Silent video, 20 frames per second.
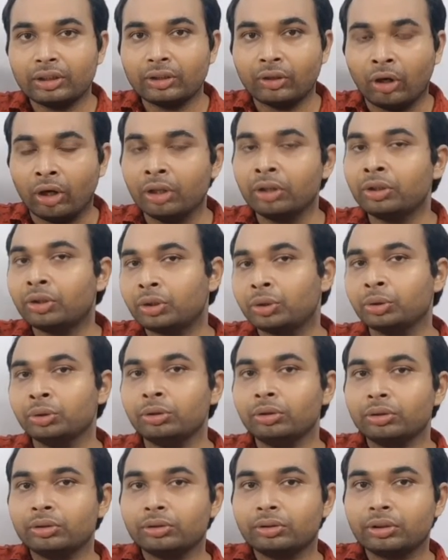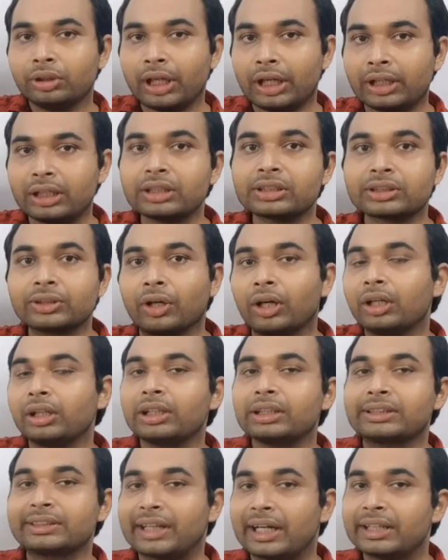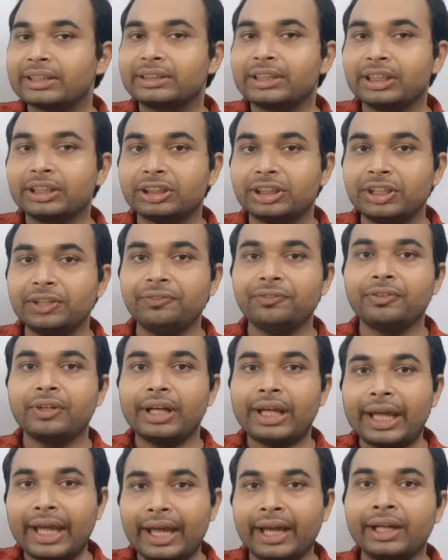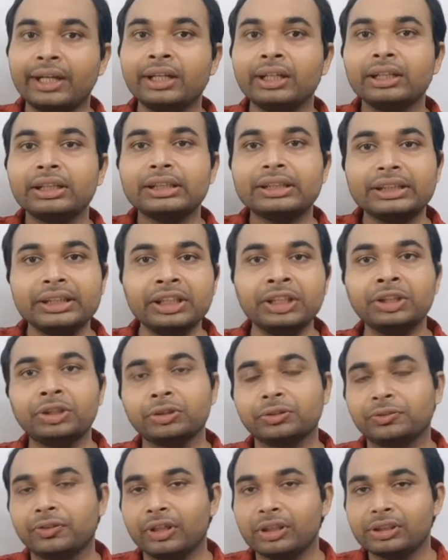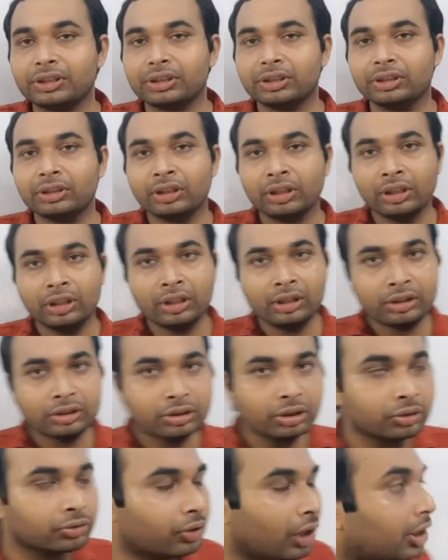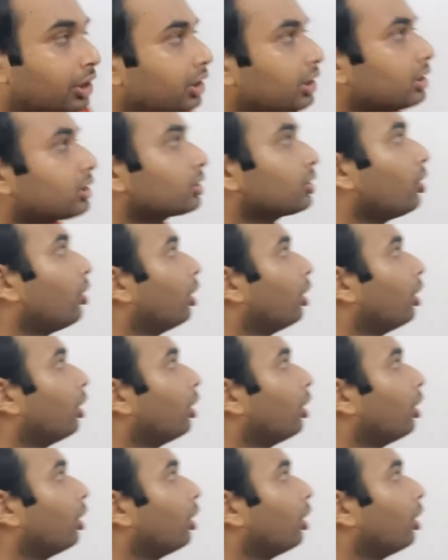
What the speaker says: onto, that is called the surjective, and into functions. So what is